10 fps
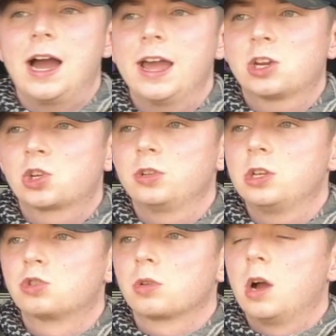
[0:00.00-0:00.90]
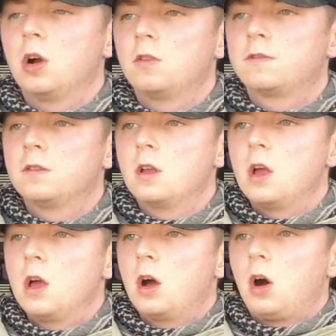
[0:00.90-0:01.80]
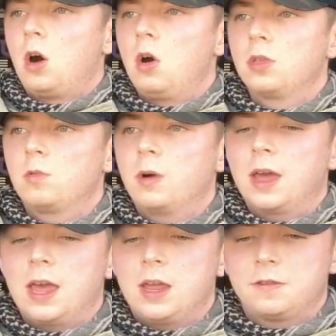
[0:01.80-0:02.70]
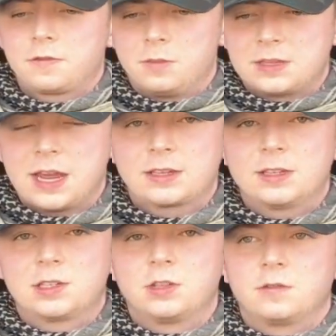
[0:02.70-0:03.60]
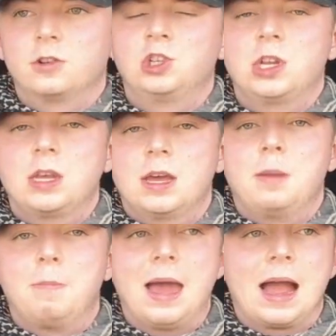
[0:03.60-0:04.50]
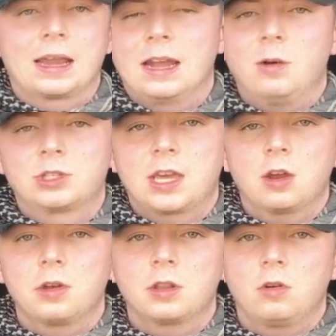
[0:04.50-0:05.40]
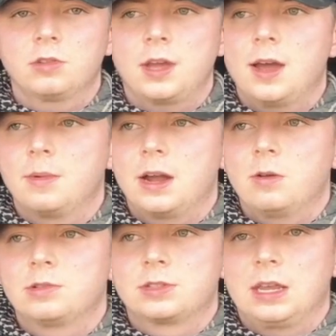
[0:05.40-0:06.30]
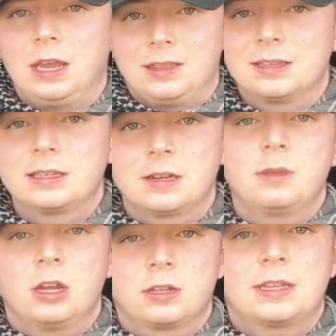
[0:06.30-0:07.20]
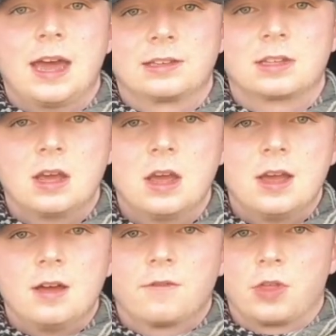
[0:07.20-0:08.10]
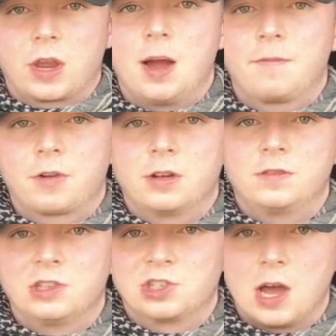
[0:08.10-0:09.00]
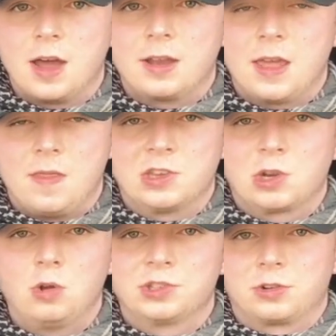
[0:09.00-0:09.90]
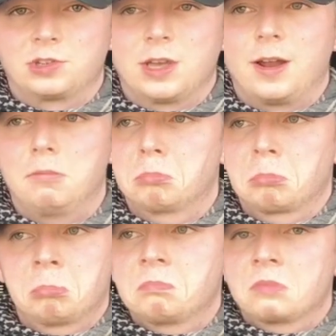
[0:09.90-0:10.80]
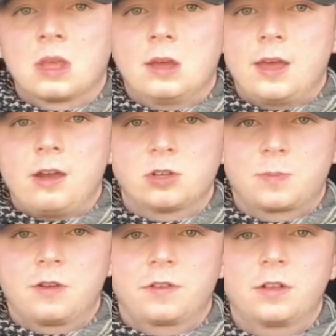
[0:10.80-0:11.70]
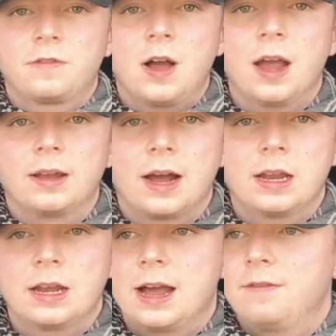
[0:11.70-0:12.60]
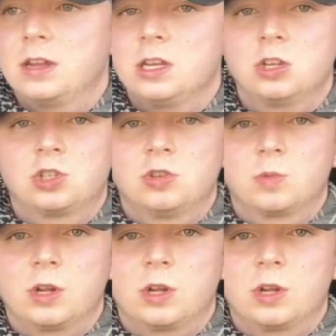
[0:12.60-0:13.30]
I actually drove all the way from Texas to Virginia and back, and I was carrying the whole time, and I was thinking this is gonna be a good test for the comfort of this gun and this holster setup. And it was perfectly fine. I didn't have any issues